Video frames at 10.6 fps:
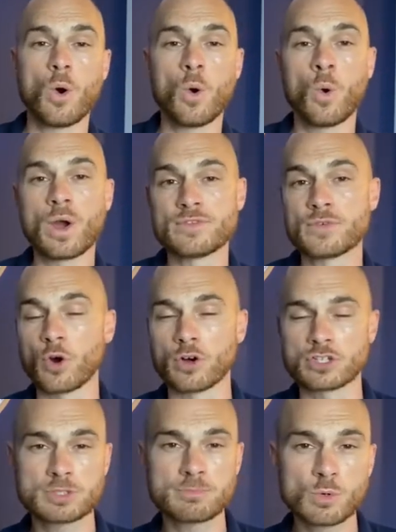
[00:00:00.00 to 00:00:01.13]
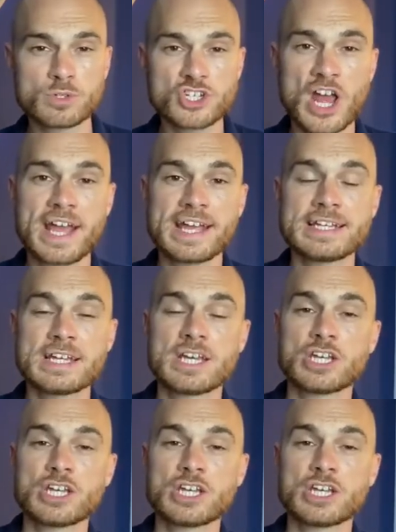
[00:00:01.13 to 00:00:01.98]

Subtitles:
or if you've got a small chain,